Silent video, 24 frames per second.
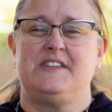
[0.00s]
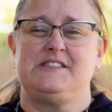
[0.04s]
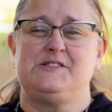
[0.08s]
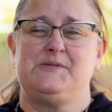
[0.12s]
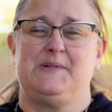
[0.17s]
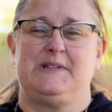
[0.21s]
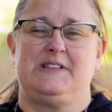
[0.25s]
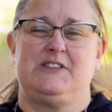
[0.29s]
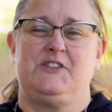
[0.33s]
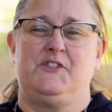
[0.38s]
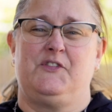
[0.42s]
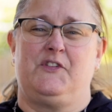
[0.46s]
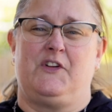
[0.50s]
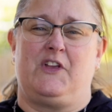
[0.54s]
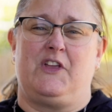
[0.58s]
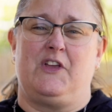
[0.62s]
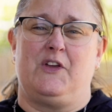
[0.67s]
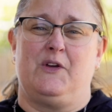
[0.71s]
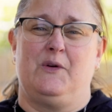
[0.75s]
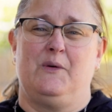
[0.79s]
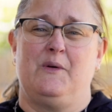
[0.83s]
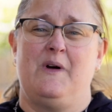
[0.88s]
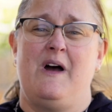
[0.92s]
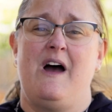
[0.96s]
this one's for
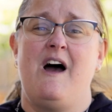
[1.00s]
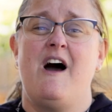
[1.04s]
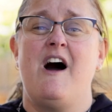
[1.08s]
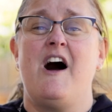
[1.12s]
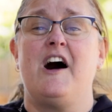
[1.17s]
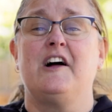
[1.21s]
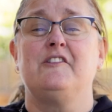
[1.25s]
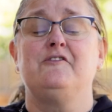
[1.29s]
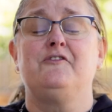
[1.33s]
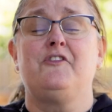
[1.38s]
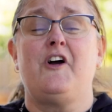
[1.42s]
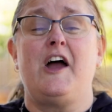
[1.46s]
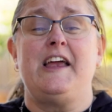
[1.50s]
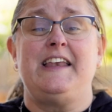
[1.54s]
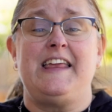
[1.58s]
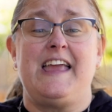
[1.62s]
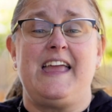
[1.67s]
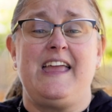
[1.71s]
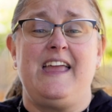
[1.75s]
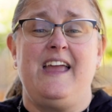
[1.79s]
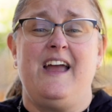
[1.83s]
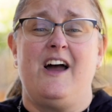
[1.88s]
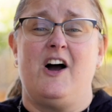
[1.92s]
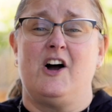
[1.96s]
you. On
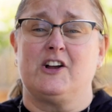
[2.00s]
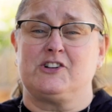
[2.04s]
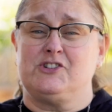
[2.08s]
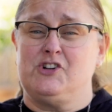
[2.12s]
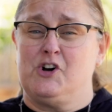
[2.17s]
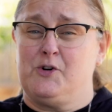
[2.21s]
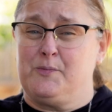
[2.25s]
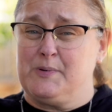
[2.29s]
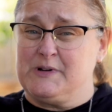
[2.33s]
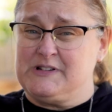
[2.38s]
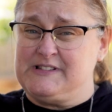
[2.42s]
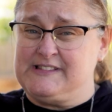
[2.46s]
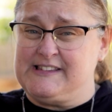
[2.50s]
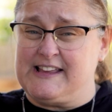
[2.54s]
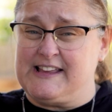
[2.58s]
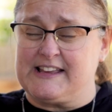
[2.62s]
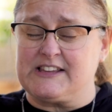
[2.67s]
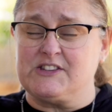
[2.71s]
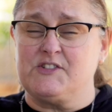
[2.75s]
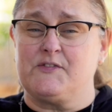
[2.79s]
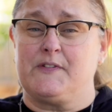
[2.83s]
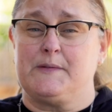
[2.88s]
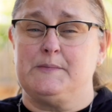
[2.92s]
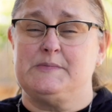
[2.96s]
Friday, October
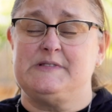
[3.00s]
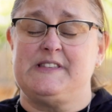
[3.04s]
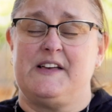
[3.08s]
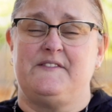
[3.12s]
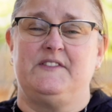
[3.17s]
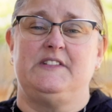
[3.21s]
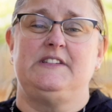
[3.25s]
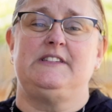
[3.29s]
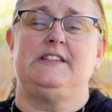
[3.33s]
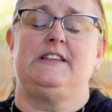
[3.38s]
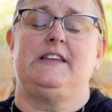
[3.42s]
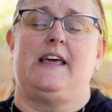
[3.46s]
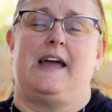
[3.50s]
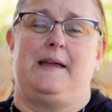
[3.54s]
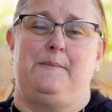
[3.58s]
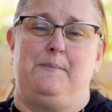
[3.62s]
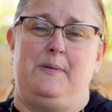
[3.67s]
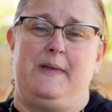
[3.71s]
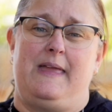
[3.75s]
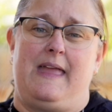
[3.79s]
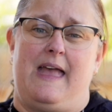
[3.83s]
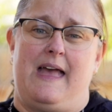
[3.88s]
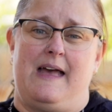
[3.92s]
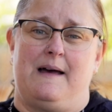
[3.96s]
6th from 7 to 9
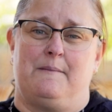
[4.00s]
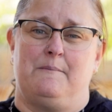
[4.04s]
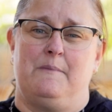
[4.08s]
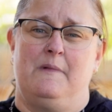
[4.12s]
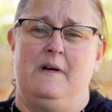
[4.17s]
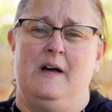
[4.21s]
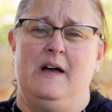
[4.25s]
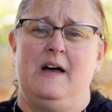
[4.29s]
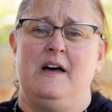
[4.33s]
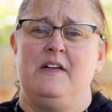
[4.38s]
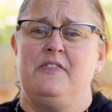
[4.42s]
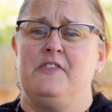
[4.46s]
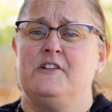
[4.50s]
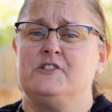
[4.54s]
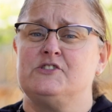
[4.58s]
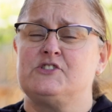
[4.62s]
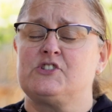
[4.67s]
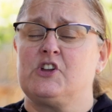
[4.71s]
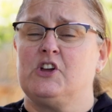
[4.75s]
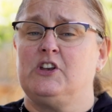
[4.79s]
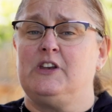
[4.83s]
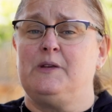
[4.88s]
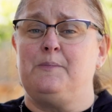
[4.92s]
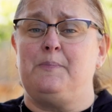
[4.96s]
p.m., there's
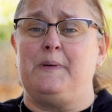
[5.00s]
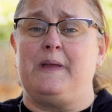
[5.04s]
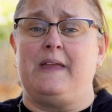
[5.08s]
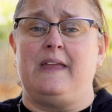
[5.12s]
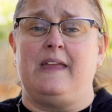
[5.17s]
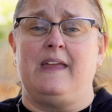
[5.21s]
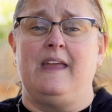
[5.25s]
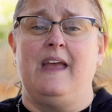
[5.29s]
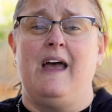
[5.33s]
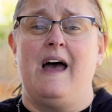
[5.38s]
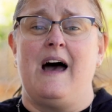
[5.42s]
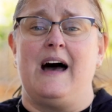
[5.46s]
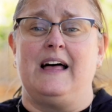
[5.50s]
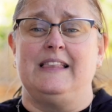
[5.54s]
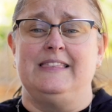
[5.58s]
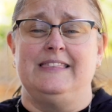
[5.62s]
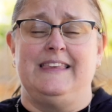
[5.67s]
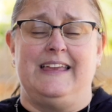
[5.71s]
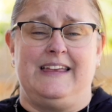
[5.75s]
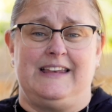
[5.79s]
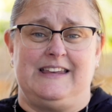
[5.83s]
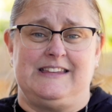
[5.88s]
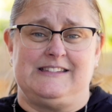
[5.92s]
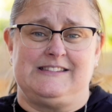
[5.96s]
going to be a
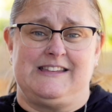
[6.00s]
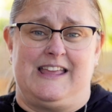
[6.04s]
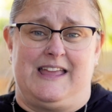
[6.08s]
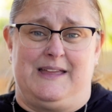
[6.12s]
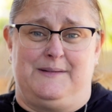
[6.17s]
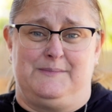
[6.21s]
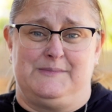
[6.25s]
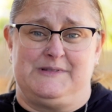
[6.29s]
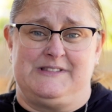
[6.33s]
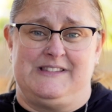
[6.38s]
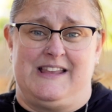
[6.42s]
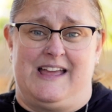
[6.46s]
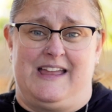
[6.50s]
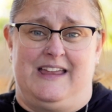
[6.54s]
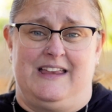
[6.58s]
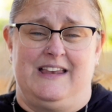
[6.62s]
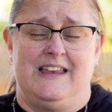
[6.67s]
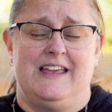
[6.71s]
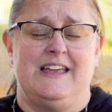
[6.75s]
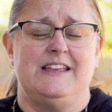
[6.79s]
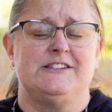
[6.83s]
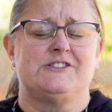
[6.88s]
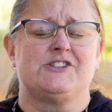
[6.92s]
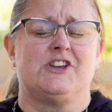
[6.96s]
ladies' games night.
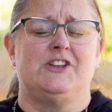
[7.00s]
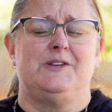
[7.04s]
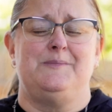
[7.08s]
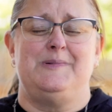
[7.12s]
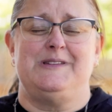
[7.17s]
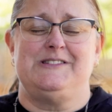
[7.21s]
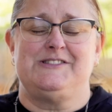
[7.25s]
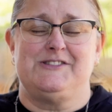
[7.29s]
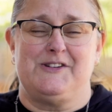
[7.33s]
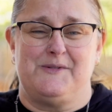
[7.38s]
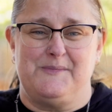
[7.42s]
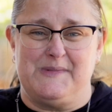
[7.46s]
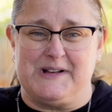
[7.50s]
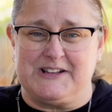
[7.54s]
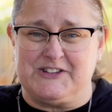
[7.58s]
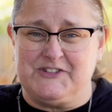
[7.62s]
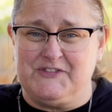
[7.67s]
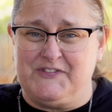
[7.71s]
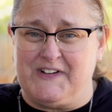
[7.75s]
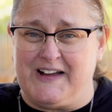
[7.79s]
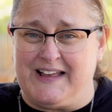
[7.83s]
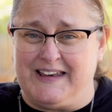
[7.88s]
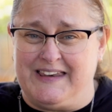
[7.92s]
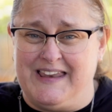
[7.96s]
It's going to be so much
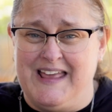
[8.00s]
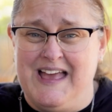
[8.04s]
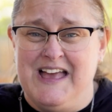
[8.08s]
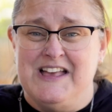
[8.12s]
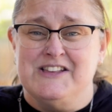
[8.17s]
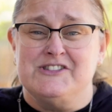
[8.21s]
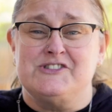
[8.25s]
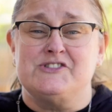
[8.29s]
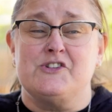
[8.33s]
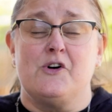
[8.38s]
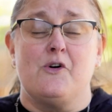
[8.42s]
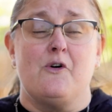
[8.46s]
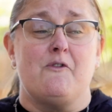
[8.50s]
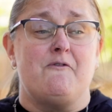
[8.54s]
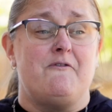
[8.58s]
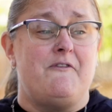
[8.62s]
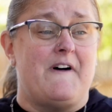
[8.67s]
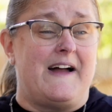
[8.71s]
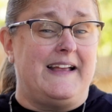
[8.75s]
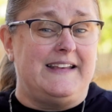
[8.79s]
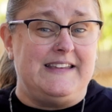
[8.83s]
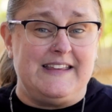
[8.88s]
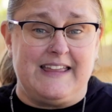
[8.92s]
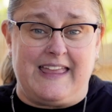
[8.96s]
fun. So
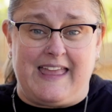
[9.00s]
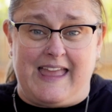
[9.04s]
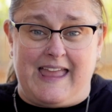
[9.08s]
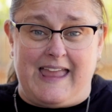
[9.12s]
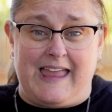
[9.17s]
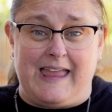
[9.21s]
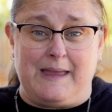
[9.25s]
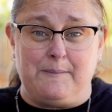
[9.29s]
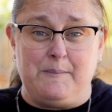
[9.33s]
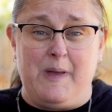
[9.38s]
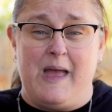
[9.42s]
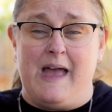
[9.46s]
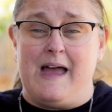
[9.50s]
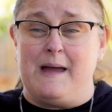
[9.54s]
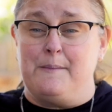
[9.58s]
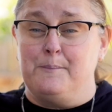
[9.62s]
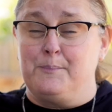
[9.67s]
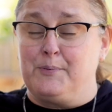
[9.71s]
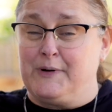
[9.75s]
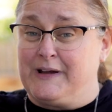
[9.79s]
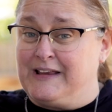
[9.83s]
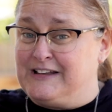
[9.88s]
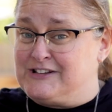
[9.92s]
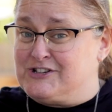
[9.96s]
find a game and
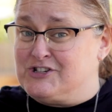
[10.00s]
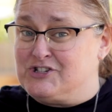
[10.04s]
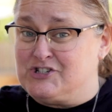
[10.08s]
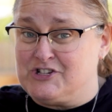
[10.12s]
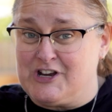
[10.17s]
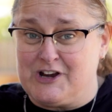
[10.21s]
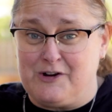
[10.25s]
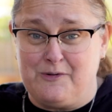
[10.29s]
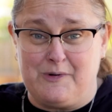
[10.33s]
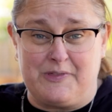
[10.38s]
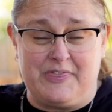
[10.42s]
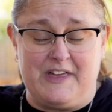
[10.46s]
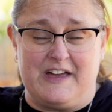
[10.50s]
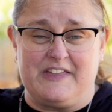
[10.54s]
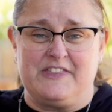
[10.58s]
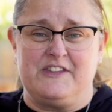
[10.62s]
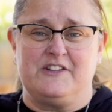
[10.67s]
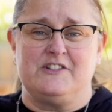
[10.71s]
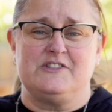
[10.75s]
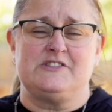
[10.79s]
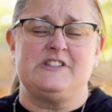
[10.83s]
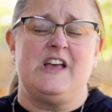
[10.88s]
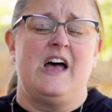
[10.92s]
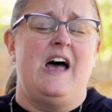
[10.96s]
bring it to share with
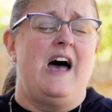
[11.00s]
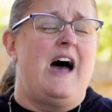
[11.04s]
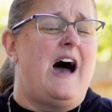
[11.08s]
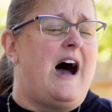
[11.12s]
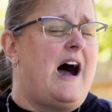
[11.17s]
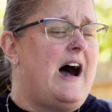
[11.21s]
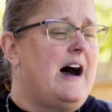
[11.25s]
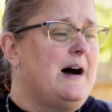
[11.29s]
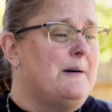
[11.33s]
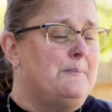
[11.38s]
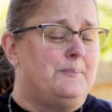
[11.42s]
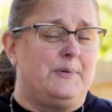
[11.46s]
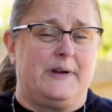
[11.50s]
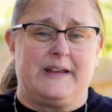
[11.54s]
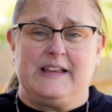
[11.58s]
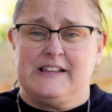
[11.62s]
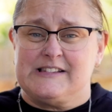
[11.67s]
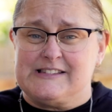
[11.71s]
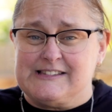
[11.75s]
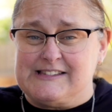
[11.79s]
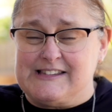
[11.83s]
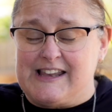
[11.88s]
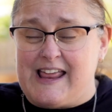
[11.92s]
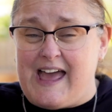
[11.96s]
others. Uh, bring a
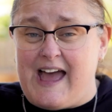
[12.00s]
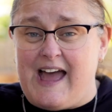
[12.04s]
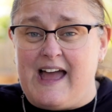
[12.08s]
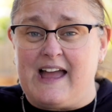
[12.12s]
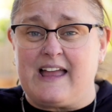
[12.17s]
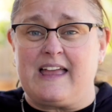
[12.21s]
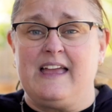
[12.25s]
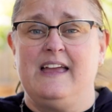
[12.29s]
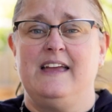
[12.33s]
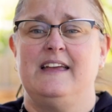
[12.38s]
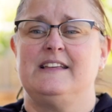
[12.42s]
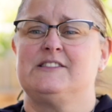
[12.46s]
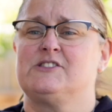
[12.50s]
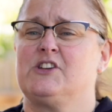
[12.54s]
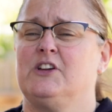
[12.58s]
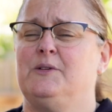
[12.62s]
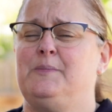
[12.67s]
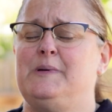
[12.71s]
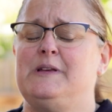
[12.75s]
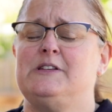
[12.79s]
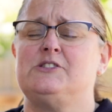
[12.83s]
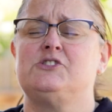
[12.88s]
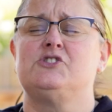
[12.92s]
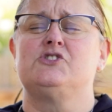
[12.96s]
snack. It's going
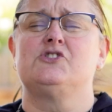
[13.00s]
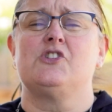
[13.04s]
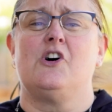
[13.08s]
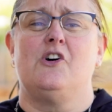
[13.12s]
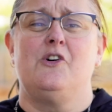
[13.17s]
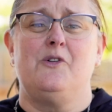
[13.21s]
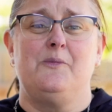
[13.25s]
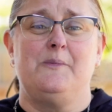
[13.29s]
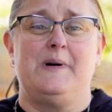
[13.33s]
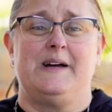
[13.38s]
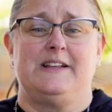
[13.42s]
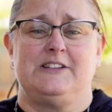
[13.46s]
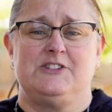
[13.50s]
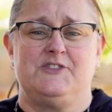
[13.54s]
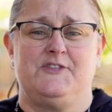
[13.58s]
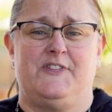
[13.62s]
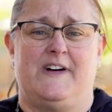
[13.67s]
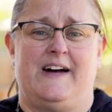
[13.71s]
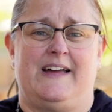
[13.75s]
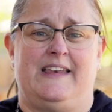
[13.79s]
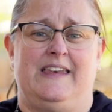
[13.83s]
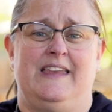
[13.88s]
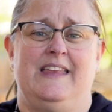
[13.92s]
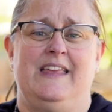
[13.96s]
to be so much
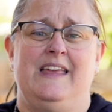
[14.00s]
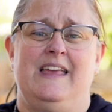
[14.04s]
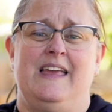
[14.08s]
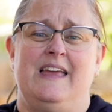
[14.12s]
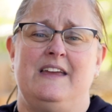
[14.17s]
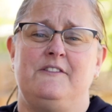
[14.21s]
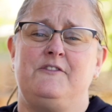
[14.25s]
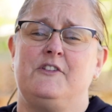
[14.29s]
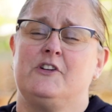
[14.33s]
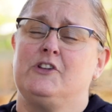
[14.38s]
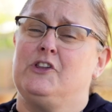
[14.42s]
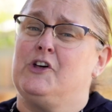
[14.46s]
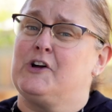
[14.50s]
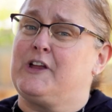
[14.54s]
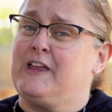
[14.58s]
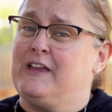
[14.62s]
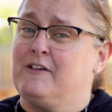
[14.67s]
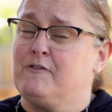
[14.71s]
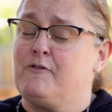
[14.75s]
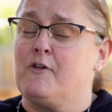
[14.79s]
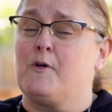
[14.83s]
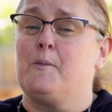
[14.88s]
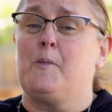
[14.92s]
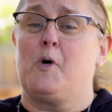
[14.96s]
fun. If you're
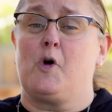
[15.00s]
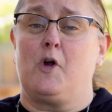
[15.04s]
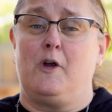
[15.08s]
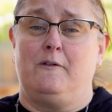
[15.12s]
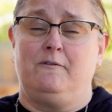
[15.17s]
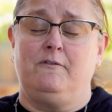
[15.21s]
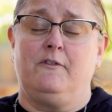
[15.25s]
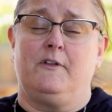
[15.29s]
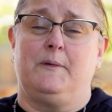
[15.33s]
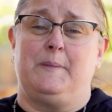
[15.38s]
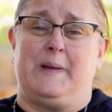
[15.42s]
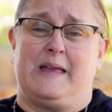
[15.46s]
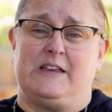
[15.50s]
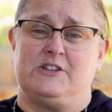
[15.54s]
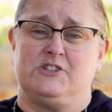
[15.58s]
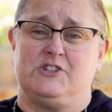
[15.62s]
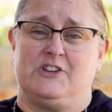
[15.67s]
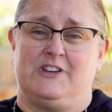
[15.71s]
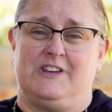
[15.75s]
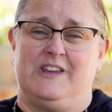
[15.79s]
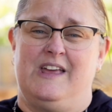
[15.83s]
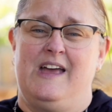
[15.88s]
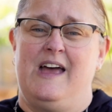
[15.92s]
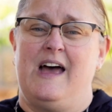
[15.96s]
looking for more
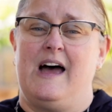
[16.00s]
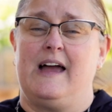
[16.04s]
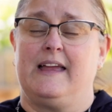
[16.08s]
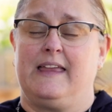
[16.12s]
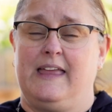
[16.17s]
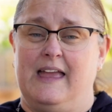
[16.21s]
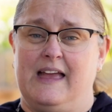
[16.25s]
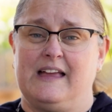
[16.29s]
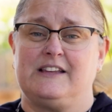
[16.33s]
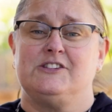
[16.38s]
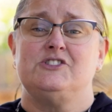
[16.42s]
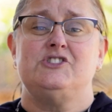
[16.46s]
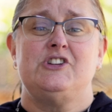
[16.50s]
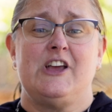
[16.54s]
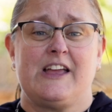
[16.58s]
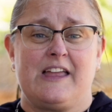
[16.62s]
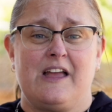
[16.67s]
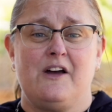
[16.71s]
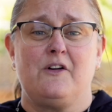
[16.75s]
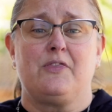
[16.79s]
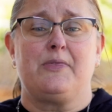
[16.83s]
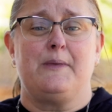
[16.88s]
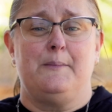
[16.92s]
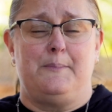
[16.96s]
information, again, check
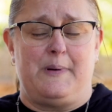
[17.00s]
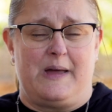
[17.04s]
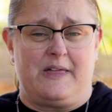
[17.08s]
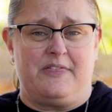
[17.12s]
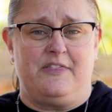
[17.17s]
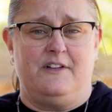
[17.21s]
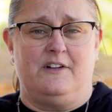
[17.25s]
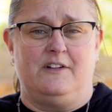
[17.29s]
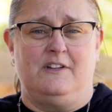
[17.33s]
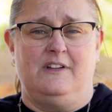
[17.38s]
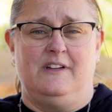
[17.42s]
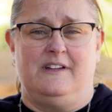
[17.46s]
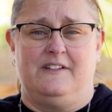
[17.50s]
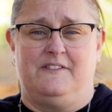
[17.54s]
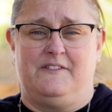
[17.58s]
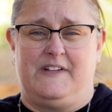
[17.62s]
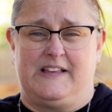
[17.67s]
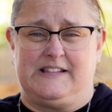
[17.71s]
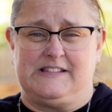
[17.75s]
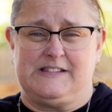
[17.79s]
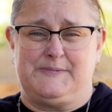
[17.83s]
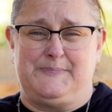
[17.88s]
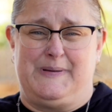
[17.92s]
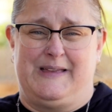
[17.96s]
out the Bethel
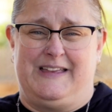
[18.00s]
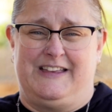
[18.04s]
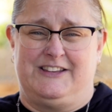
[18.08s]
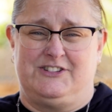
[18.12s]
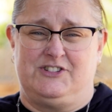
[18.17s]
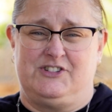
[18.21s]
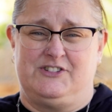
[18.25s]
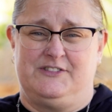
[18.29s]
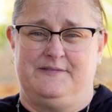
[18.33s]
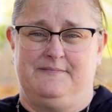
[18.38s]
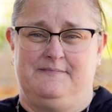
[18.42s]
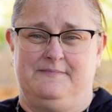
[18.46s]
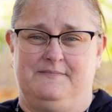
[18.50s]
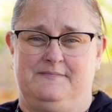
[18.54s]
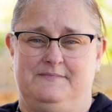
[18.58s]
events page.